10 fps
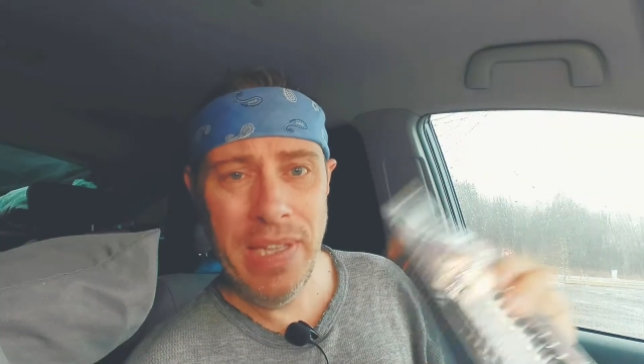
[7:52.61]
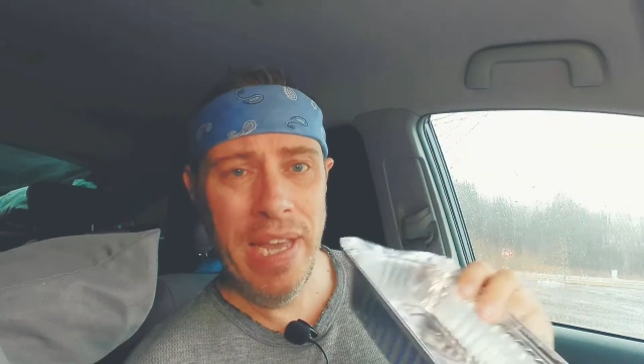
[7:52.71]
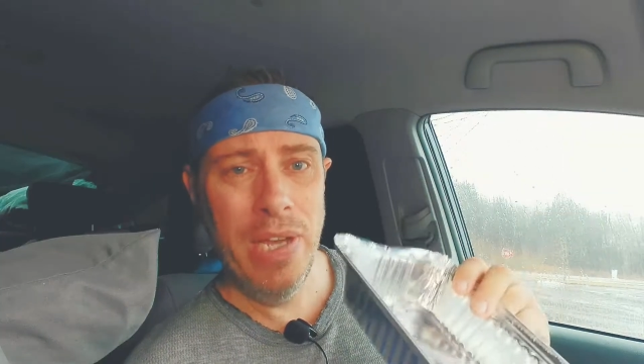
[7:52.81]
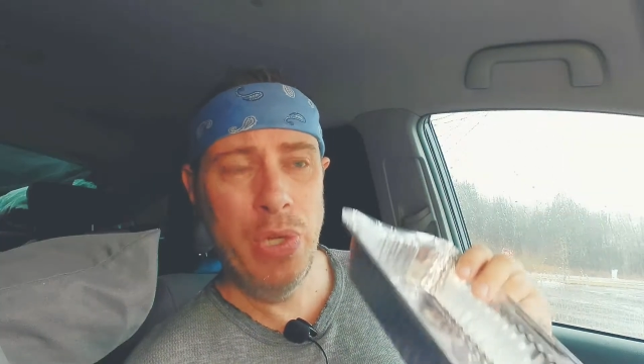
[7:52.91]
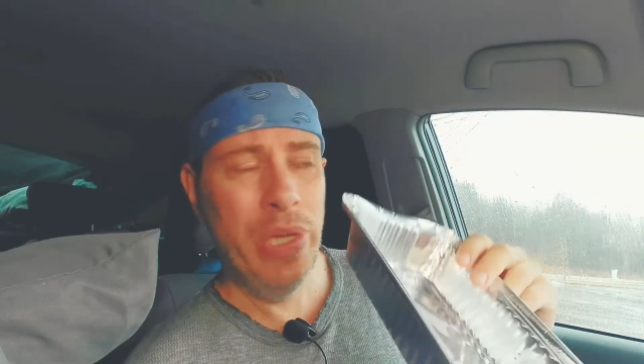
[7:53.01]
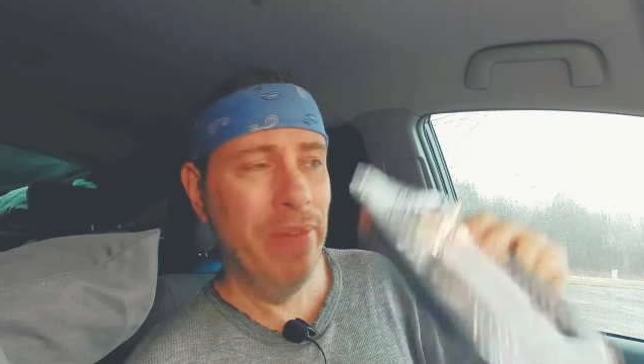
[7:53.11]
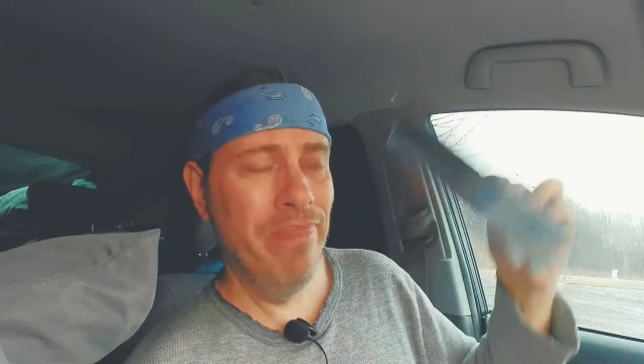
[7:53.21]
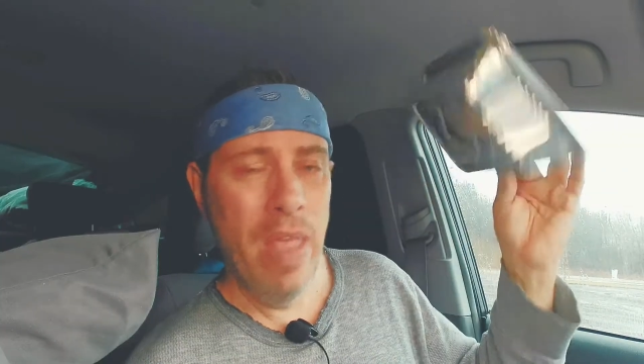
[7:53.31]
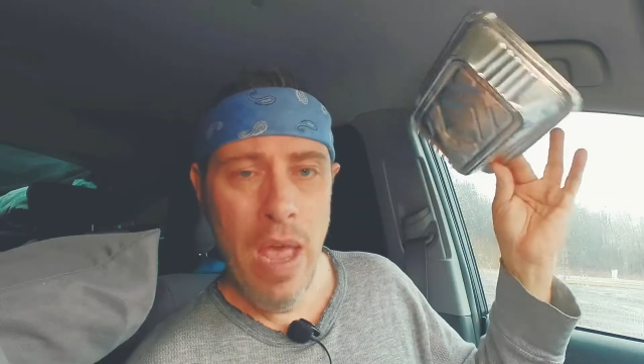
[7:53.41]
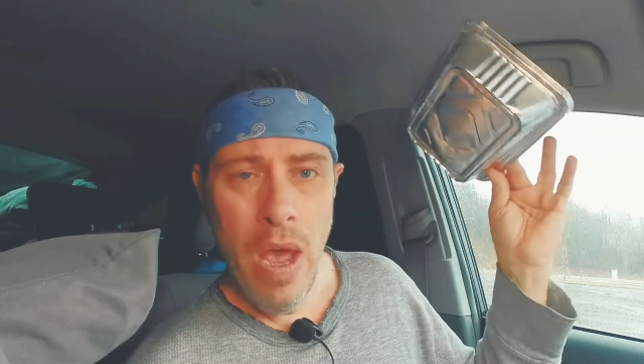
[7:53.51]
dish
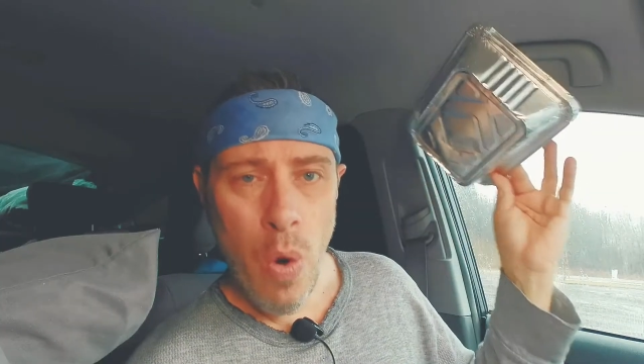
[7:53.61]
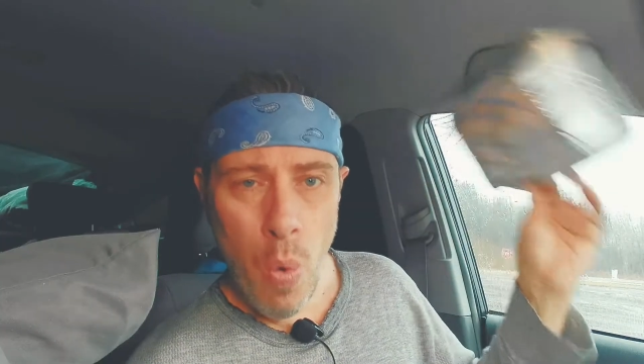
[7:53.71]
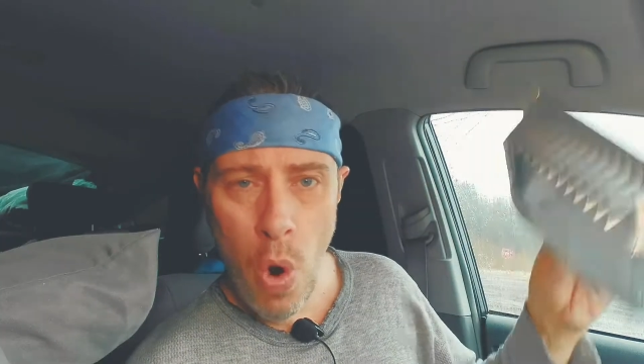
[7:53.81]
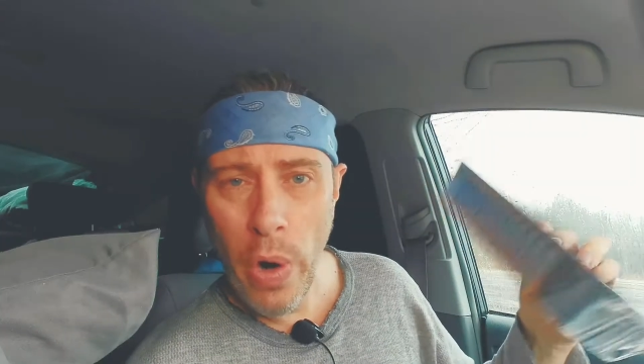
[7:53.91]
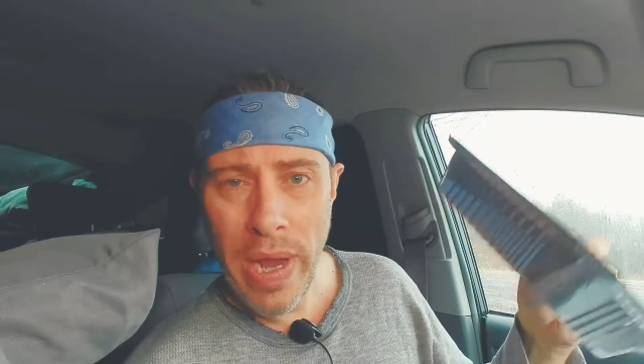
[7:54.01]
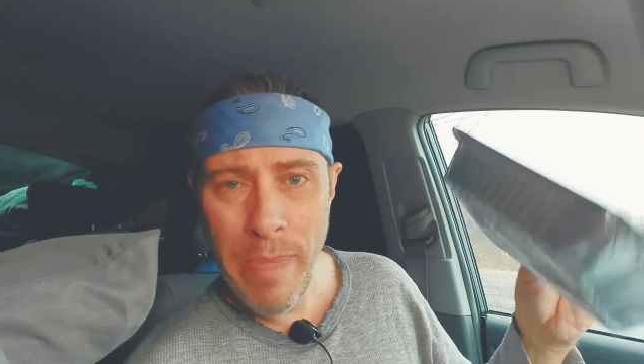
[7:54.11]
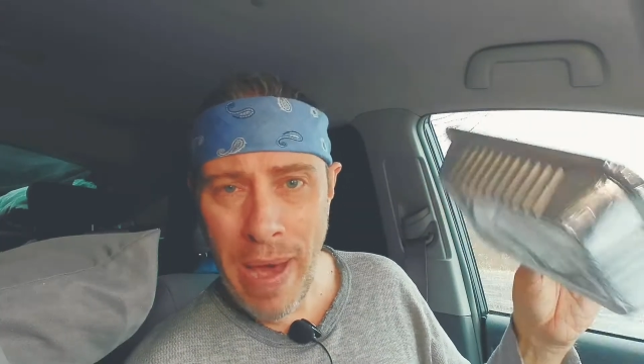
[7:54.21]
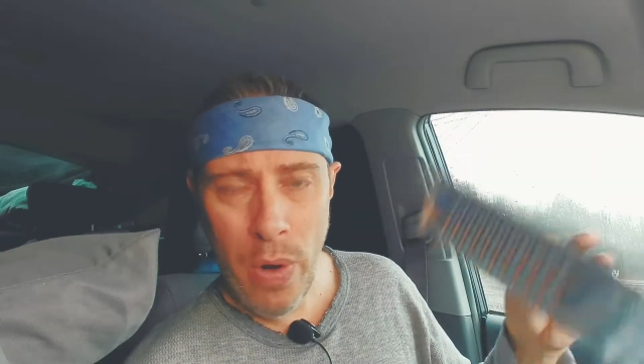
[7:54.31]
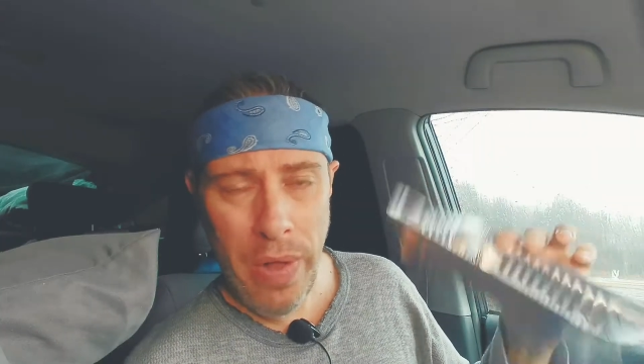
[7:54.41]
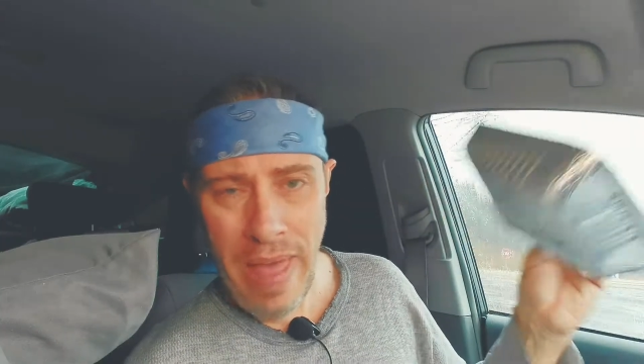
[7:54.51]
and worry
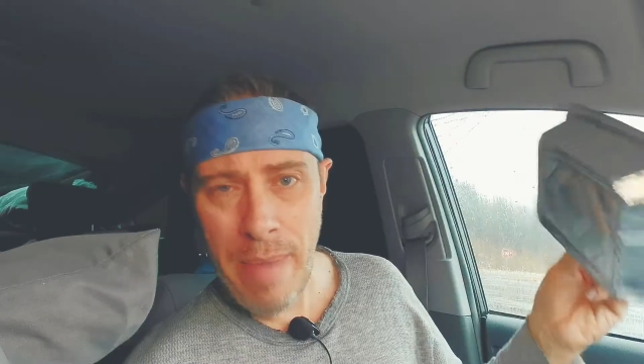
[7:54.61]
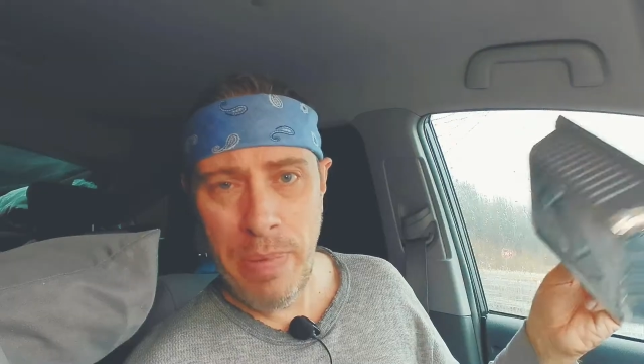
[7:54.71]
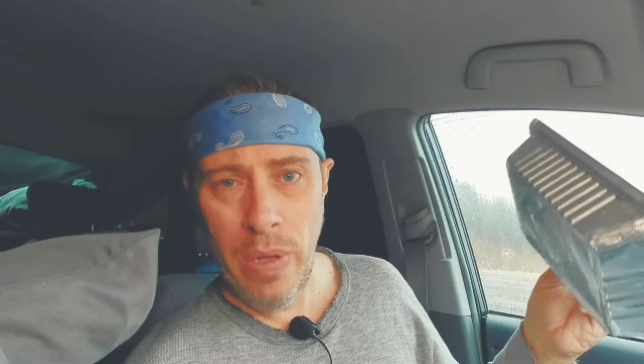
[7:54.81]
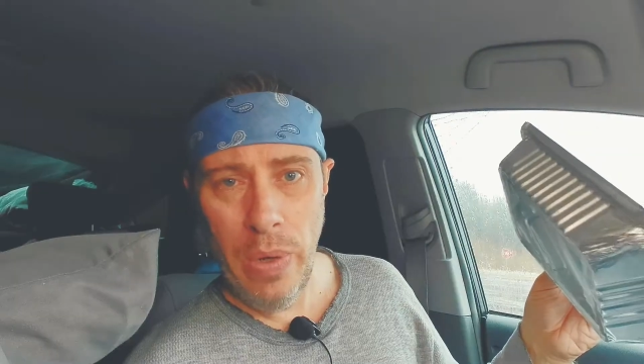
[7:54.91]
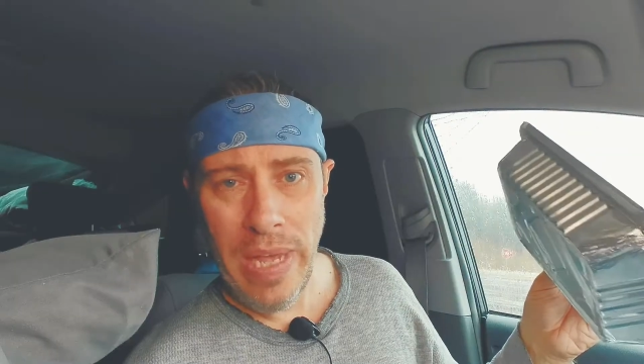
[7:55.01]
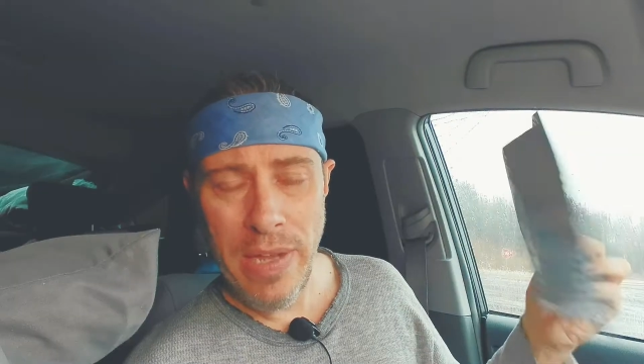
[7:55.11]
about all that baloney.